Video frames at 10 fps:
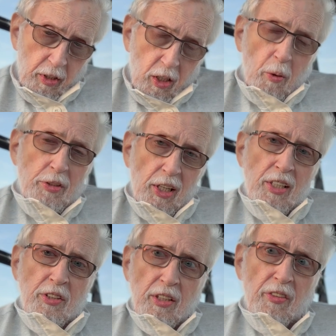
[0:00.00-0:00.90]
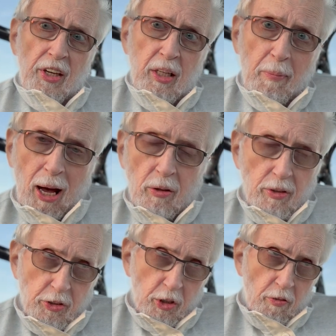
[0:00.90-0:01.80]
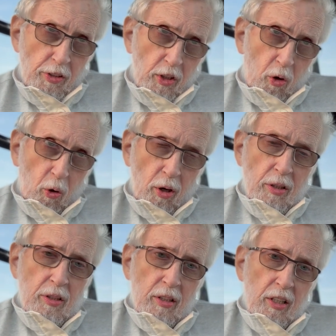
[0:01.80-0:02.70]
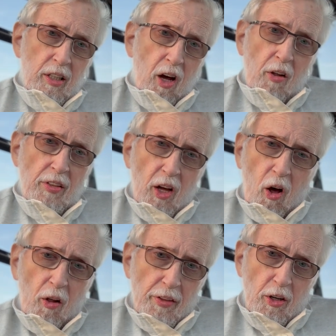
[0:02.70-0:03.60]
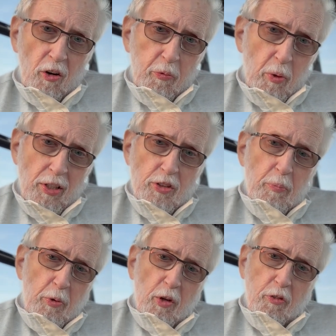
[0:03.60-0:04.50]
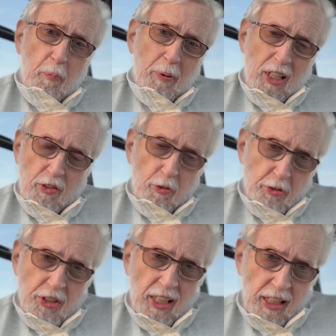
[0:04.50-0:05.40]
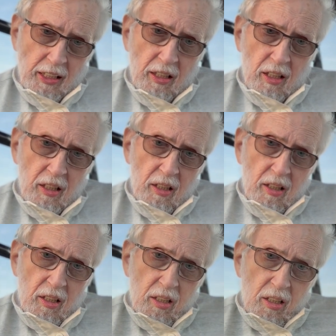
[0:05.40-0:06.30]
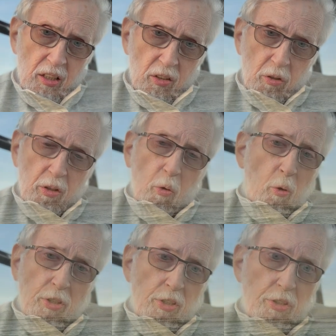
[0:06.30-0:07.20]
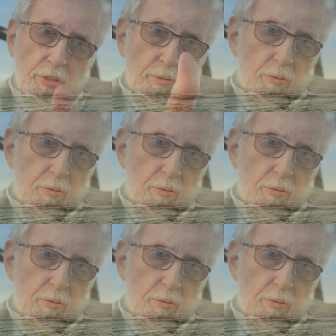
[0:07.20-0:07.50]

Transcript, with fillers: You know, it's easy to think about serving the Lord on all the earth when it's a beautiful, peaceful scene or a gorgeous